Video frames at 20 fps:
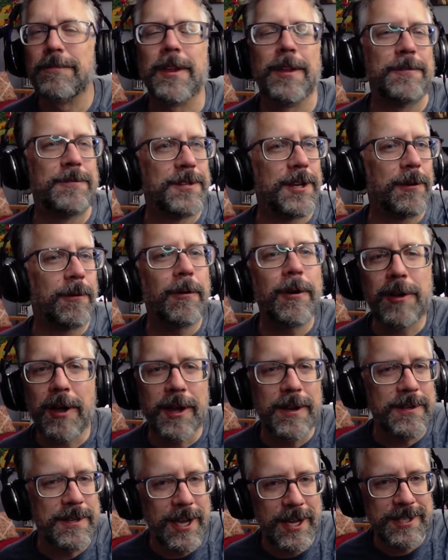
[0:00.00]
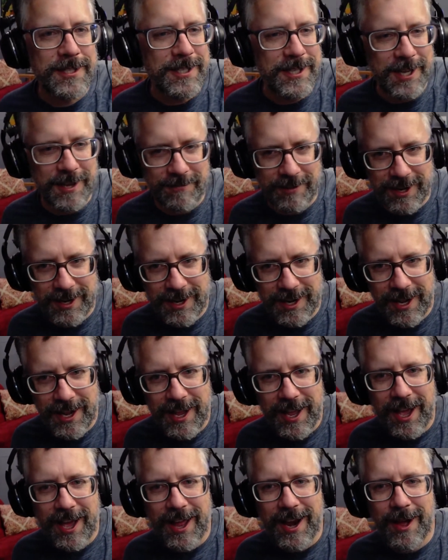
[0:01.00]
Zero context given.
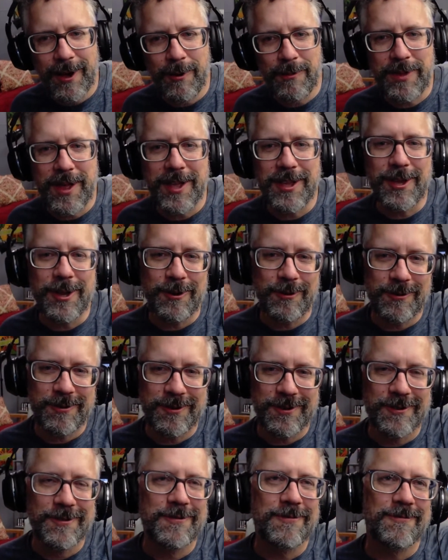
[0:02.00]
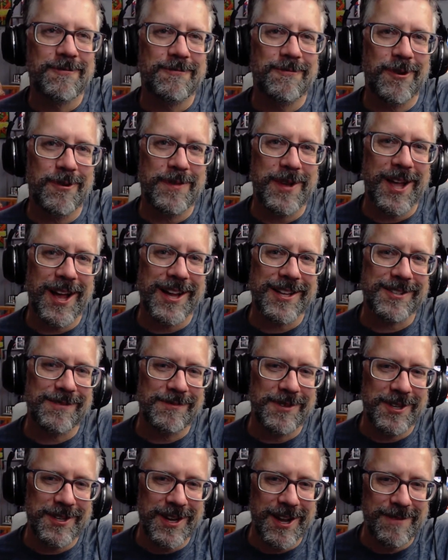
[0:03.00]
And I hope that you will be awesome
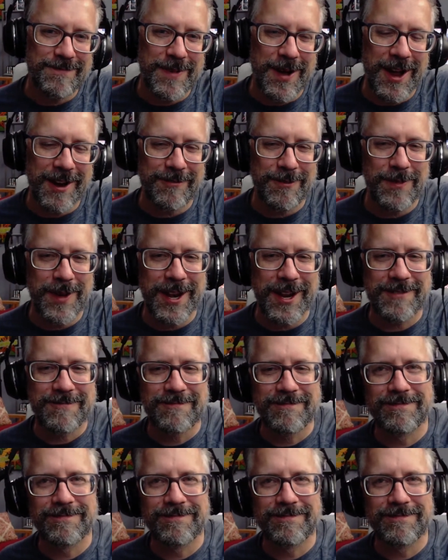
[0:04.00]
today. Bye, everybody.